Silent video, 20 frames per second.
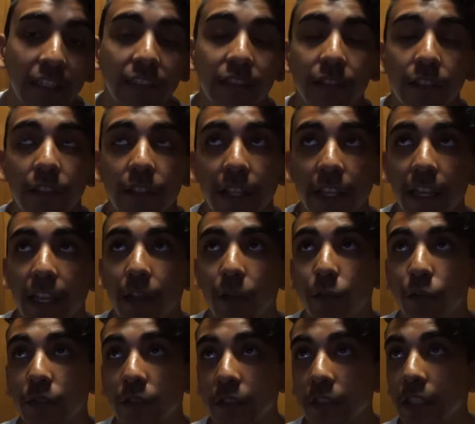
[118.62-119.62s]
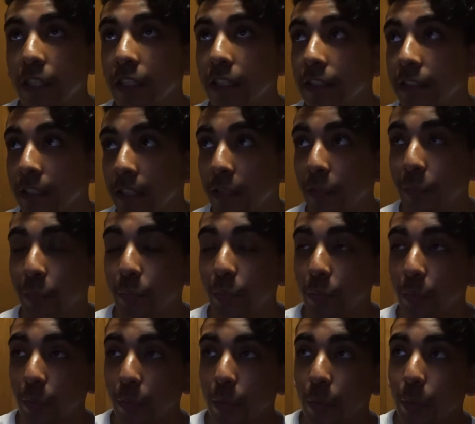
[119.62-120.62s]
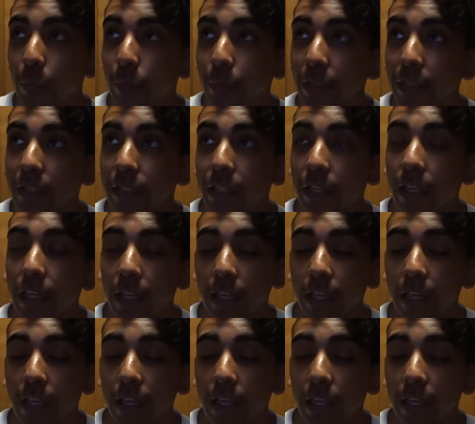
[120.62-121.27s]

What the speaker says: So yeah, I was there for a whole week,